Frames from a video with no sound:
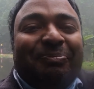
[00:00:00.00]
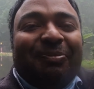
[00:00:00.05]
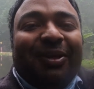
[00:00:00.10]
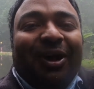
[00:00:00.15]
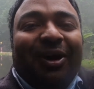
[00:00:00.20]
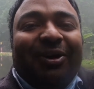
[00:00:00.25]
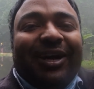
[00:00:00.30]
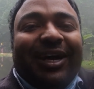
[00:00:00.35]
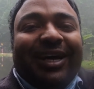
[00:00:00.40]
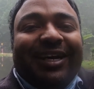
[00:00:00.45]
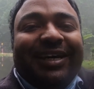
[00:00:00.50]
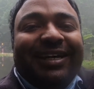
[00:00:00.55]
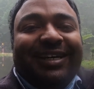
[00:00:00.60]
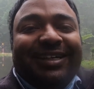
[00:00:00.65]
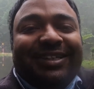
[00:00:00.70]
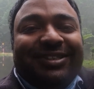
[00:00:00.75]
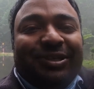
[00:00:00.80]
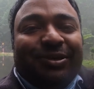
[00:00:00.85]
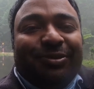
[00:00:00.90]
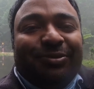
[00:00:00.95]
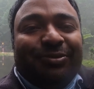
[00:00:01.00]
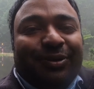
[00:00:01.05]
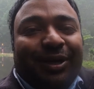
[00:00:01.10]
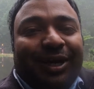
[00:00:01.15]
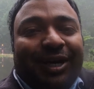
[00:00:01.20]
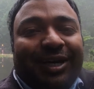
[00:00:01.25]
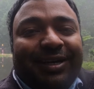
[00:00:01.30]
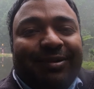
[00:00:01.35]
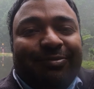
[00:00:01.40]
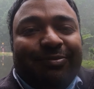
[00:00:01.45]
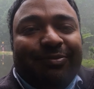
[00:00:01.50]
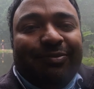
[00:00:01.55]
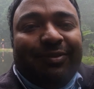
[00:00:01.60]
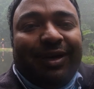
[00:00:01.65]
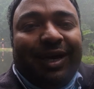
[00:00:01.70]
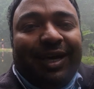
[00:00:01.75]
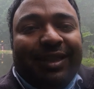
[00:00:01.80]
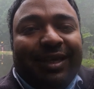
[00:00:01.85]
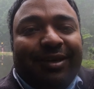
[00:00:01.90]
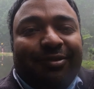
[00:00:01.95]
Okay, so
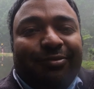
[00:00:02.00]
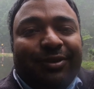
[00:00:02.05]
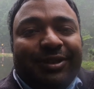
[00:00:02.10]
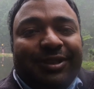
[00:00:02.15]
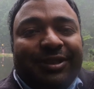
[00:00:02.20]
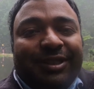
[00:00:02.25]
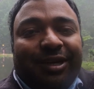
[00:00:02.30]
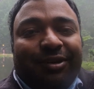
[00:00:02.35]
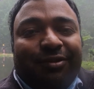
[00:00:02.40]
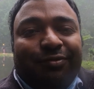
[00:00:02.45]
I think we'll start